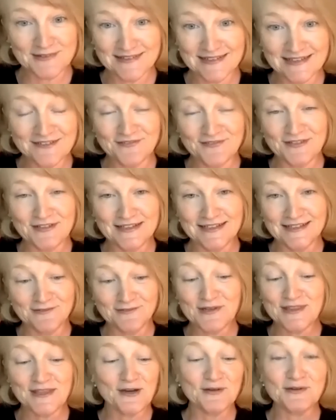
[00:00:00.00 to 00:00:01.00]

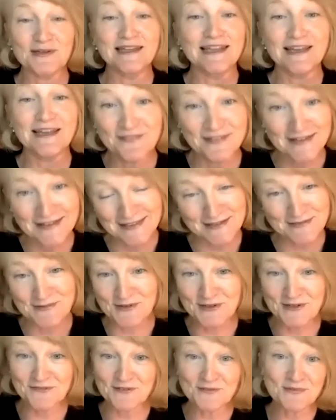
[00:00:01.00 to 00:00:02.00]
loving them
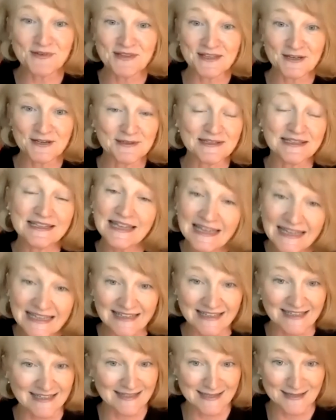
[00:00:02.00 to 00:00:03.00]
or even without
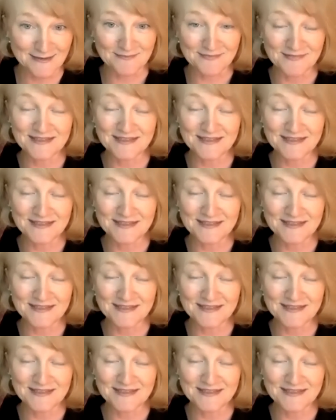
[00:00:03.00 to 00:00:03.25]
liking them.